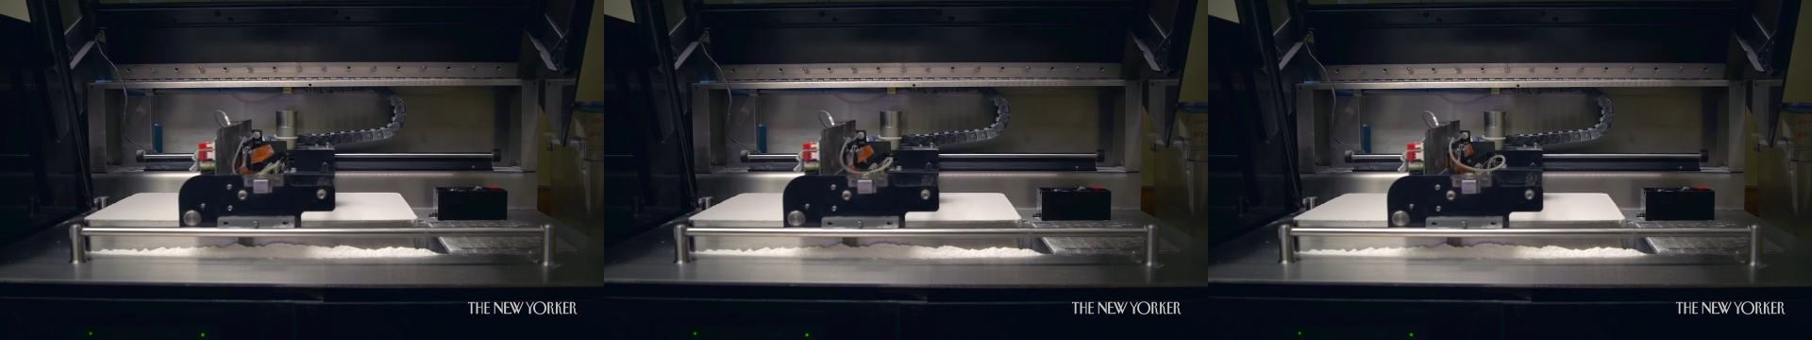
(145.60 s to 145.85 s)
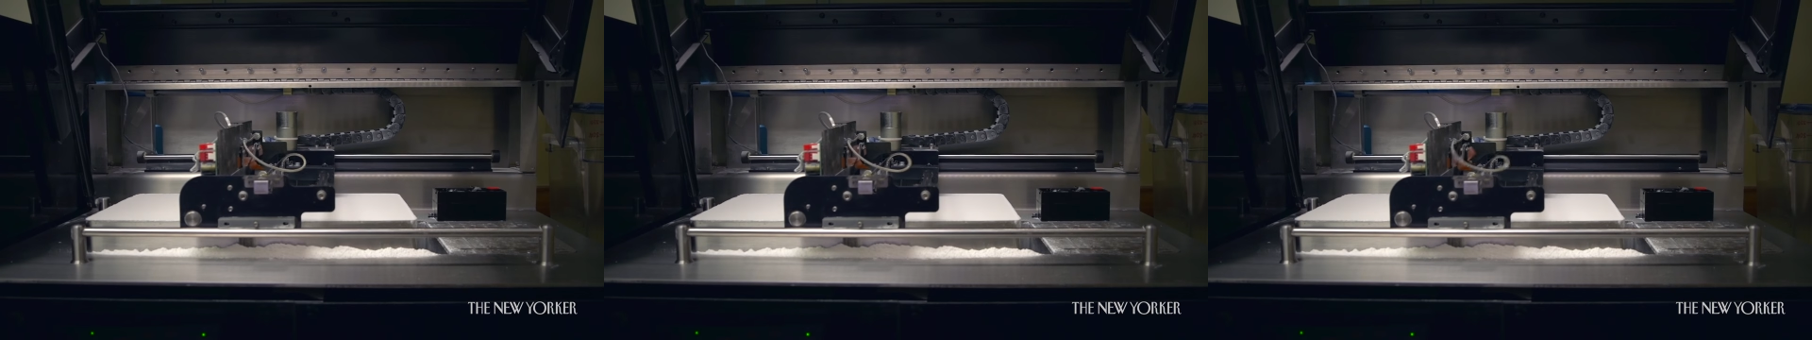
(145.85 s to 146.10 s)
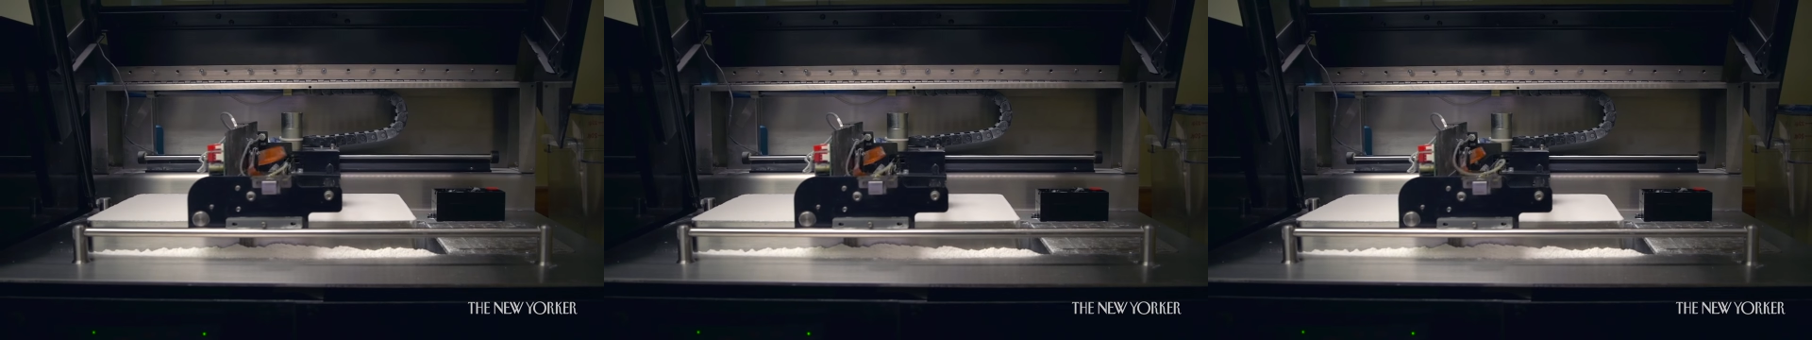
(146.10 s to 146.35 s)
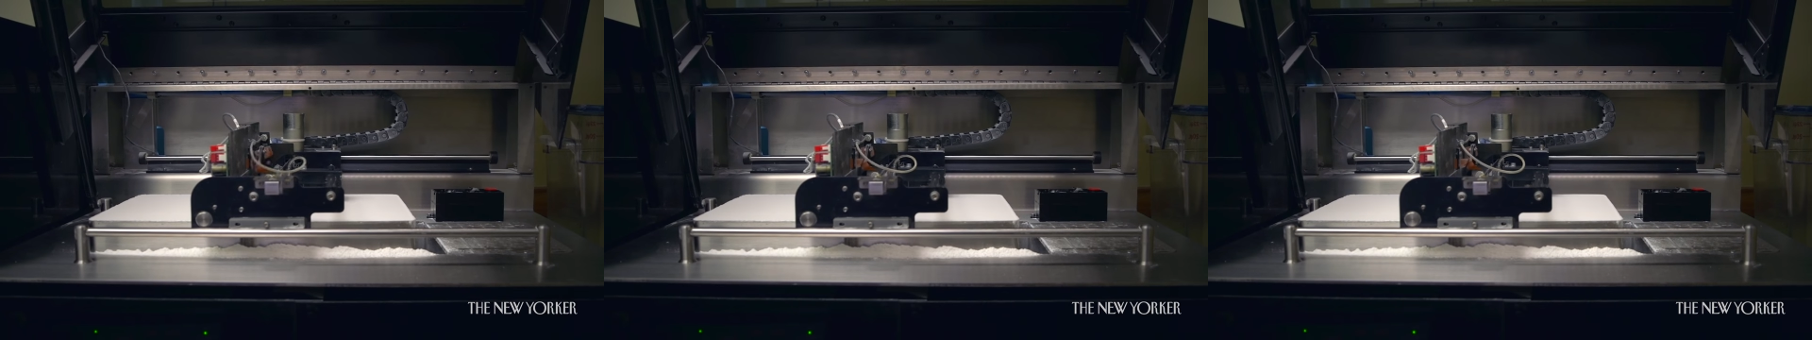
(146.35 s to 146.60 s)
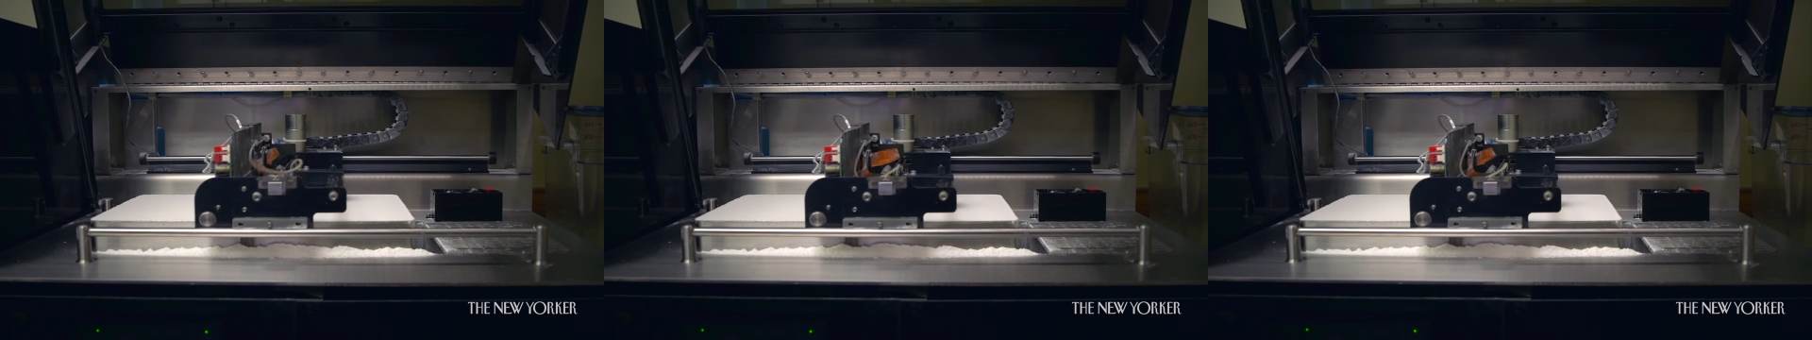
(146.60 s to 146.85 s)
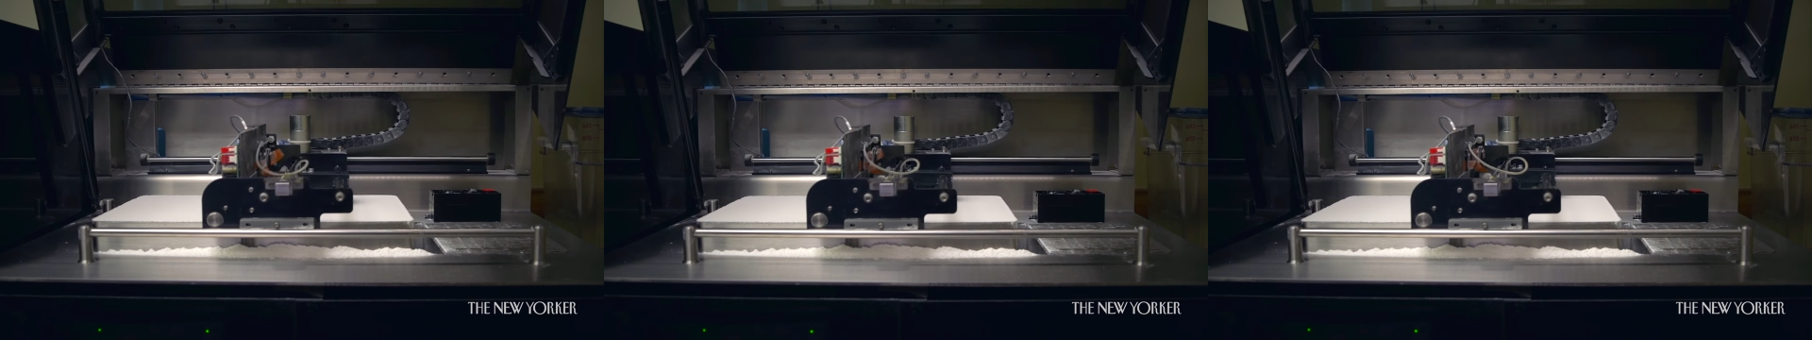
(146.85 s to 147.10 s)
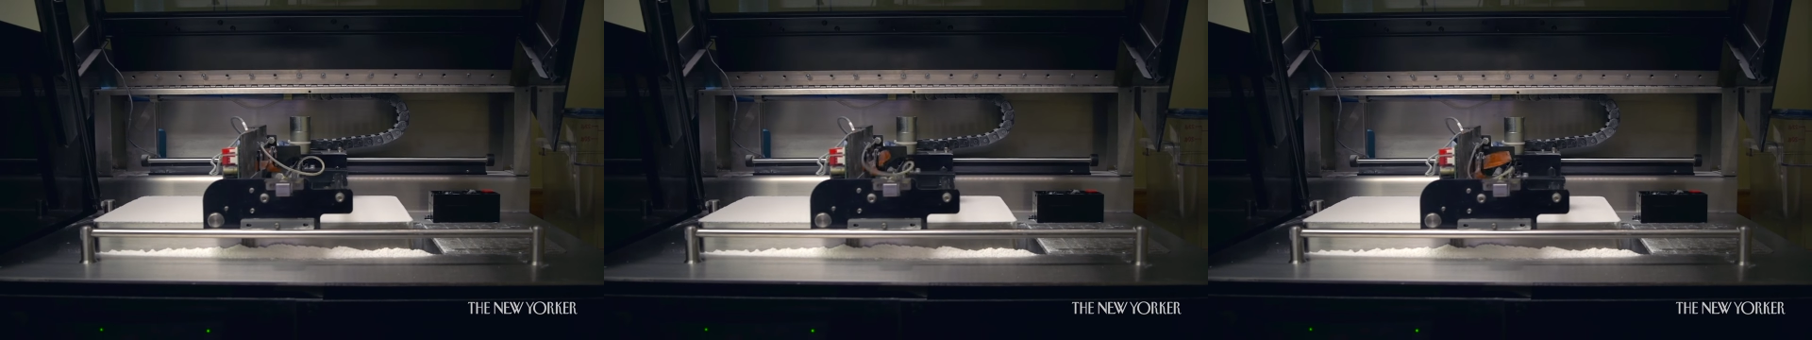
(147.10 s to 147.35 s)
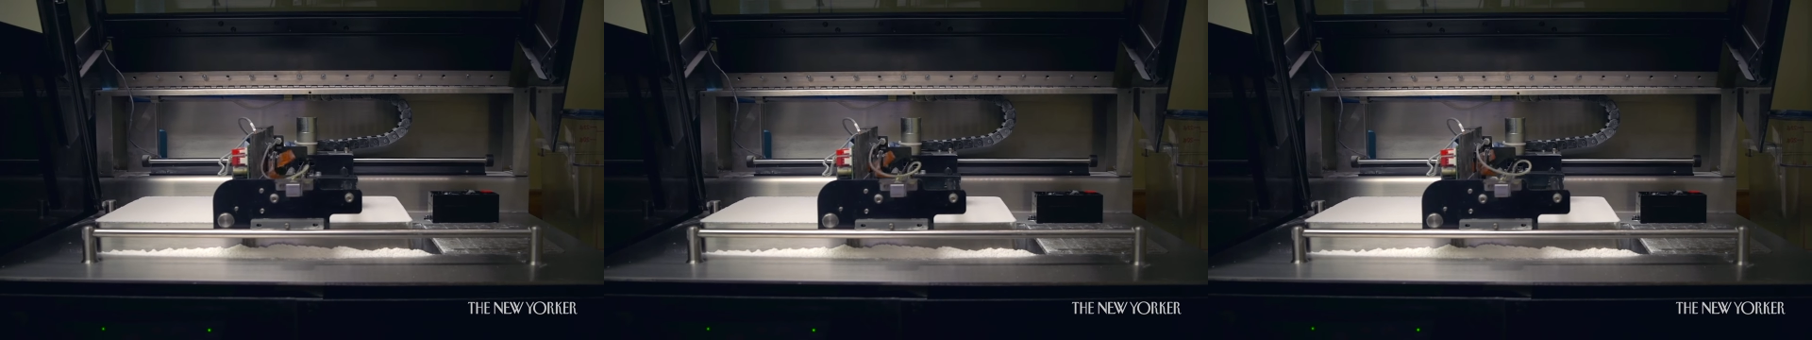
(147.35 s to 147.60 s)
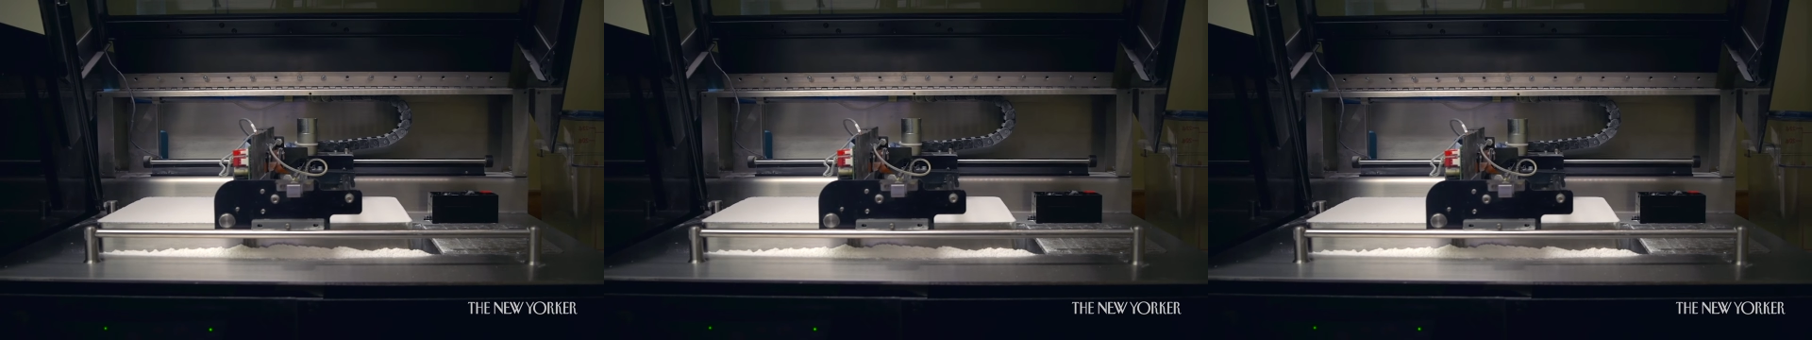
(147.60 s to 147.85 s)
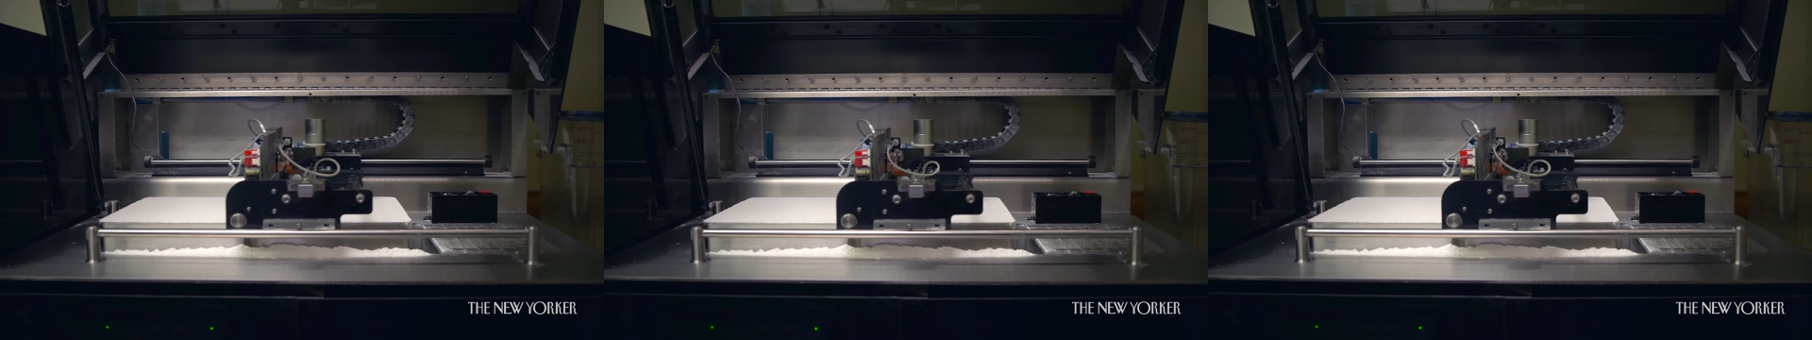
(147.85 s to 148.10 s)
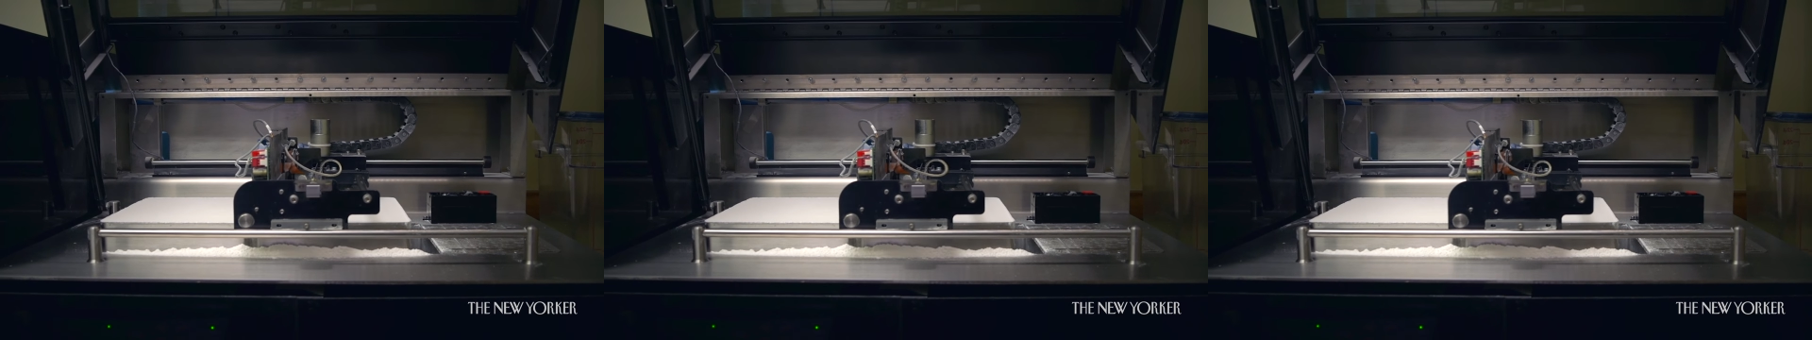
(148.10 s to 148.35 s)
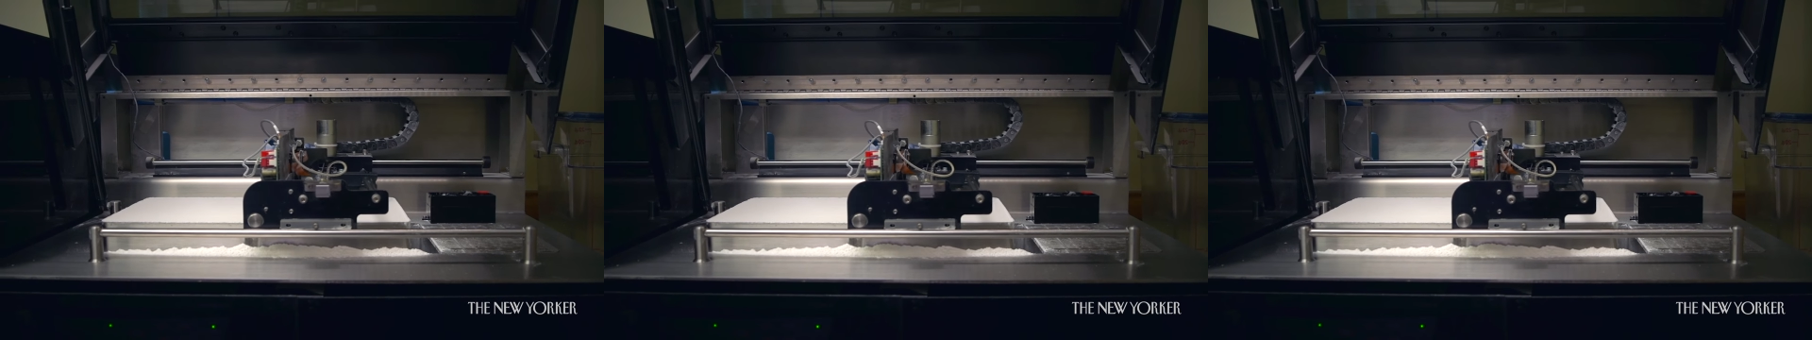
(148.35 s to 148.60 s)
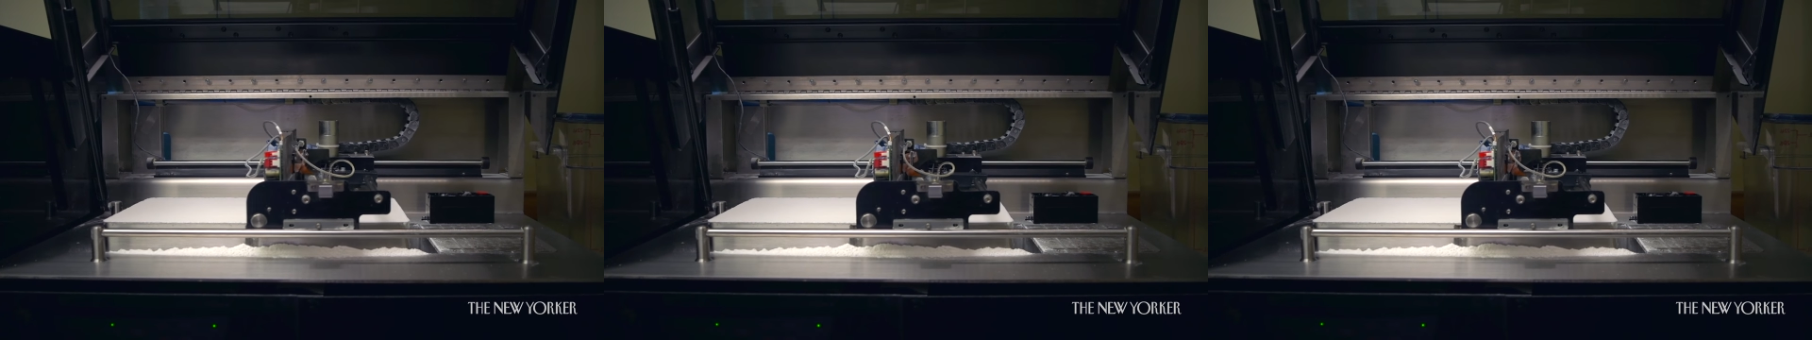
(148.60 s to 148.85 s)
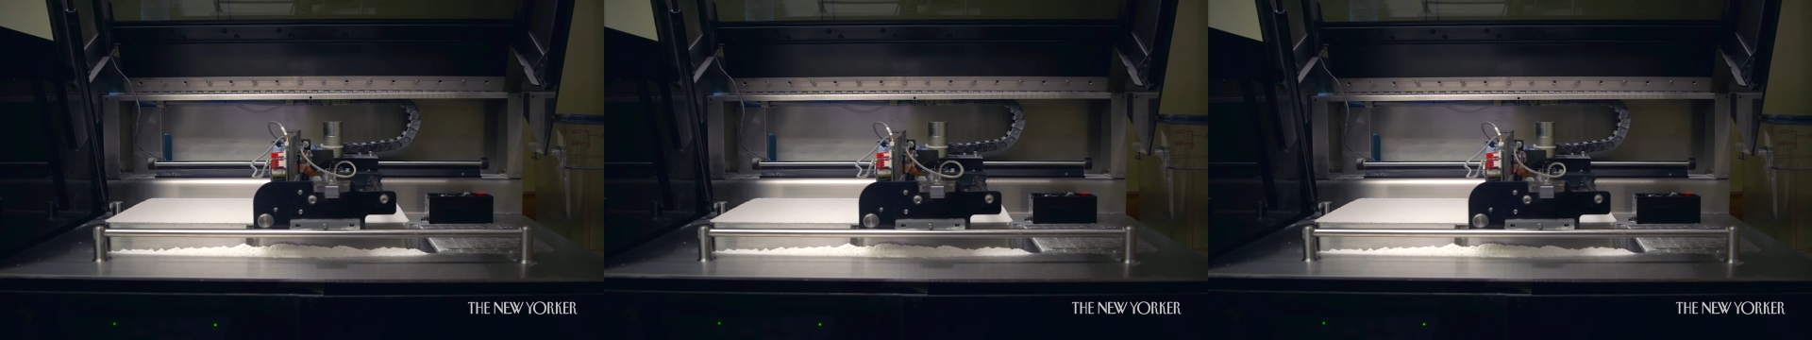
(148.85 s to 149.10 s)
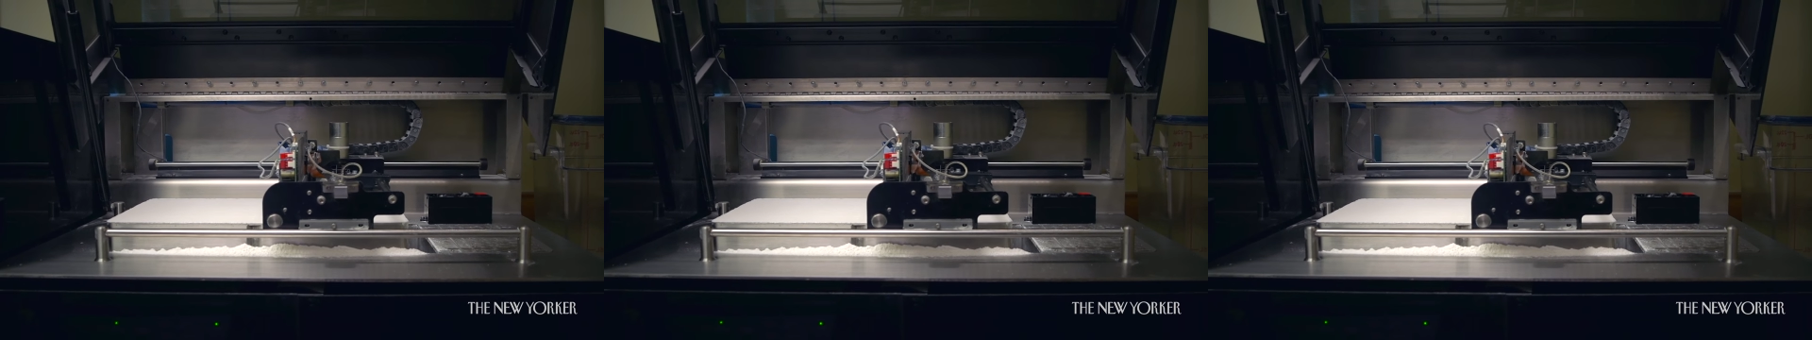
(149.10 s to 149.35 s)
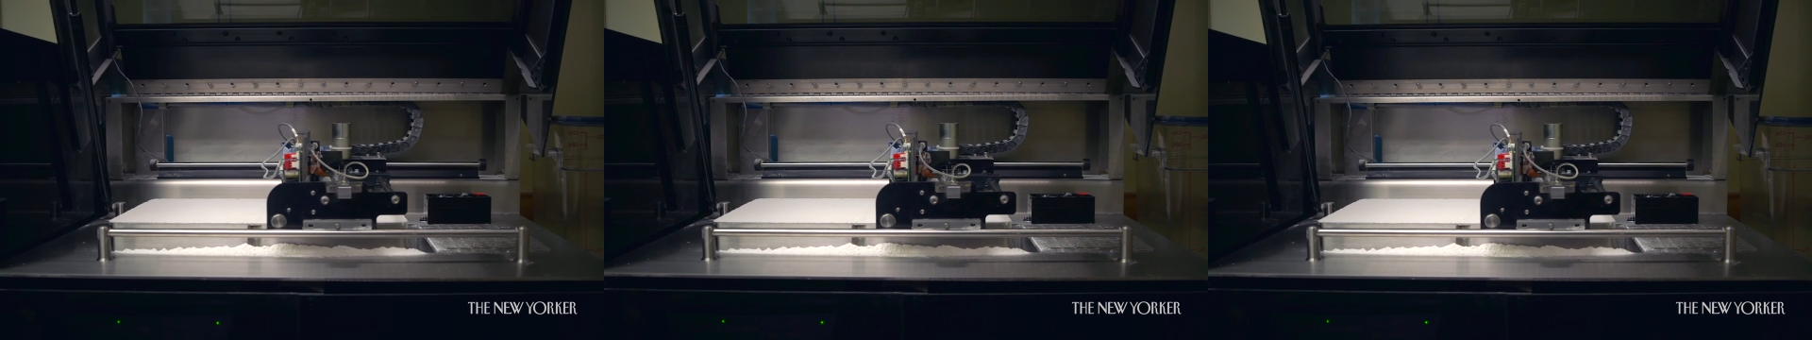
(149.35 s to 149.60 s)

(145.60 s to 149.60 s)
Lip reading: No face is visible, so there are no lips to read.